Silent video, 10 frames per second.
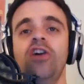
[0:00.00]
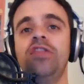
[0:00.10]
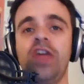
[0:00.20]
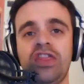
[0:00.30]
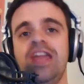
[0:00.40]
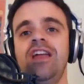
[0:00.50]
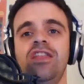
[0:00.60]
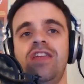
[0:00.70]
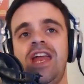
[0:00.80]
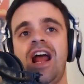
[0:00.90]
the
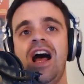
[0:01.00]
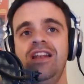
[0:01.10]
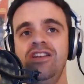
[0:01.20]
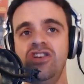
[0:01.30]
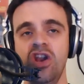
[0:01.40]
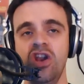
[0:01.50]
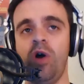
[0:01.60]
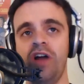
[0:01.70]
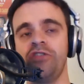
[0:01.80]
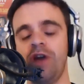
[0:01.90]
thing that
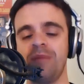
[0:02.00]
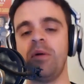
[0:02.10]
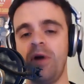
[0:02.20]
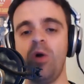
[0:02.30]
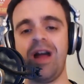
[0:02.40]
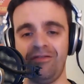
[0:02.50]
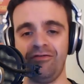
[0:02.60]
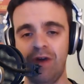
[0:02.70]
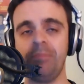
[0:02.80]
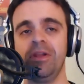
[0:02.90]
no other MMO have
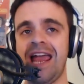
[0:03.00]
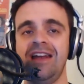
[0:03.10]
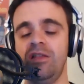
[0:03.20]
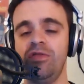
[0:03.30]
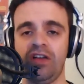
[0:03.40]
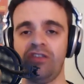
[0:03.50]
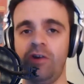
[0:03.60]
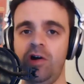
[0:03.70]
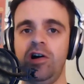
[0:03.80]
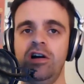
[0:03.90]
replicated thus
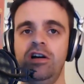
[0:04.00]
far.